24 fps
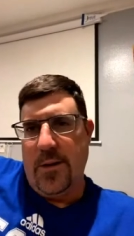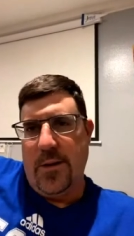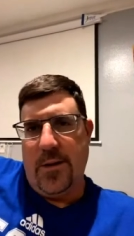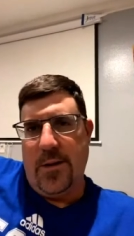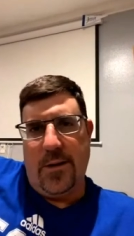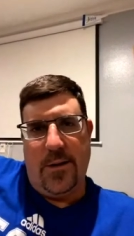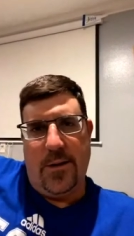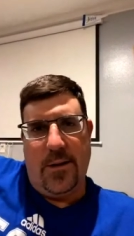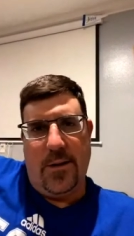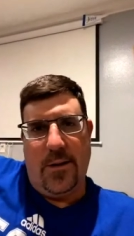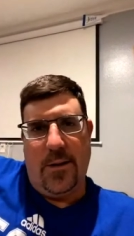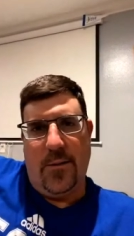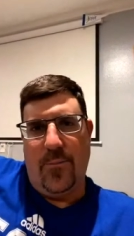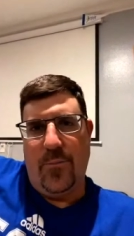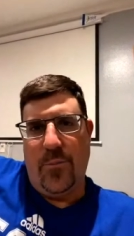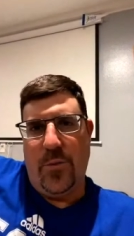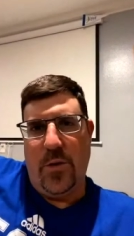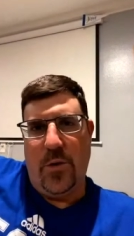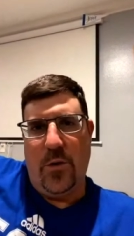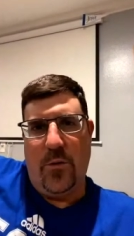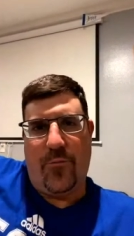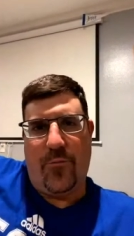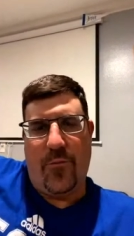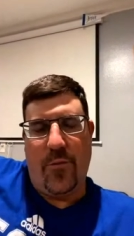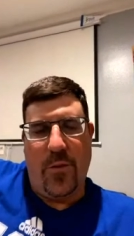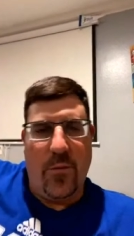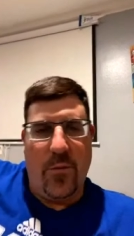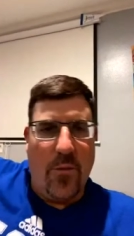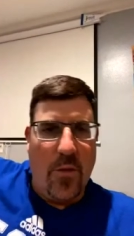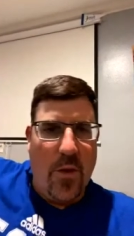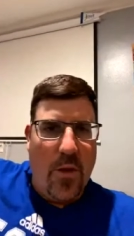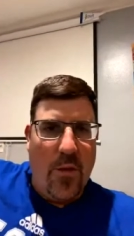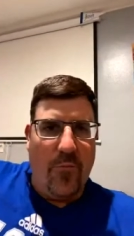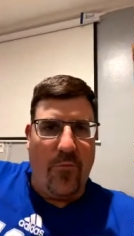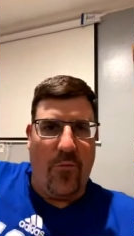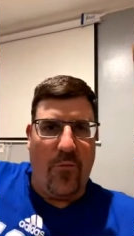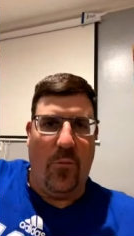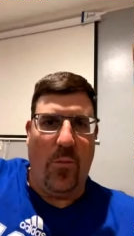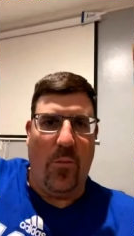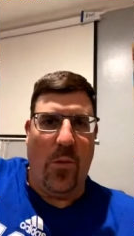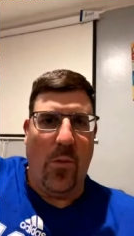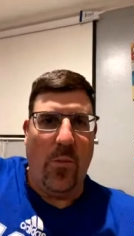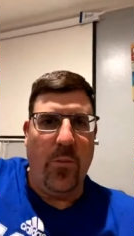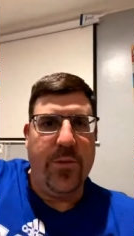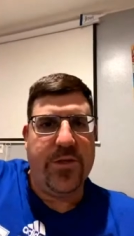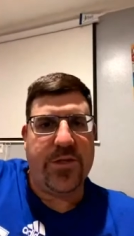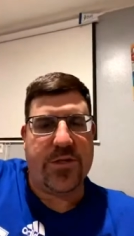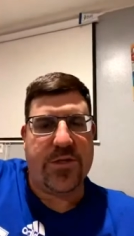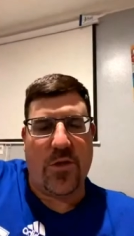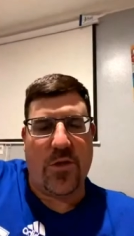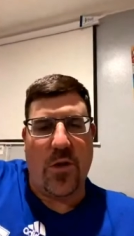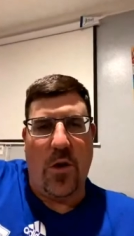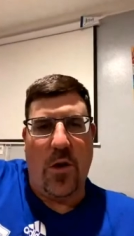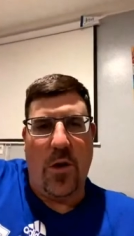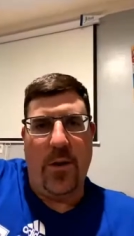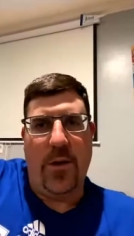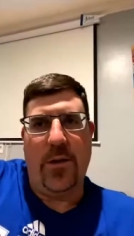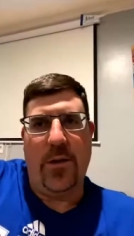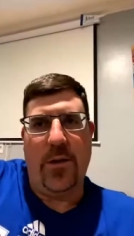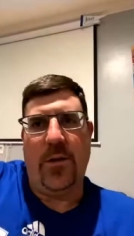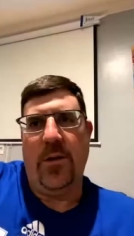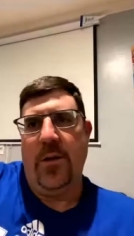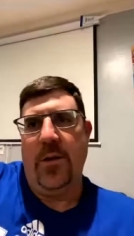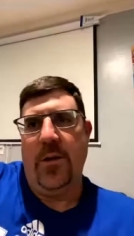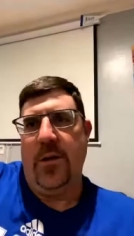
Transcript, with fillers: Uh, you know, from from when we started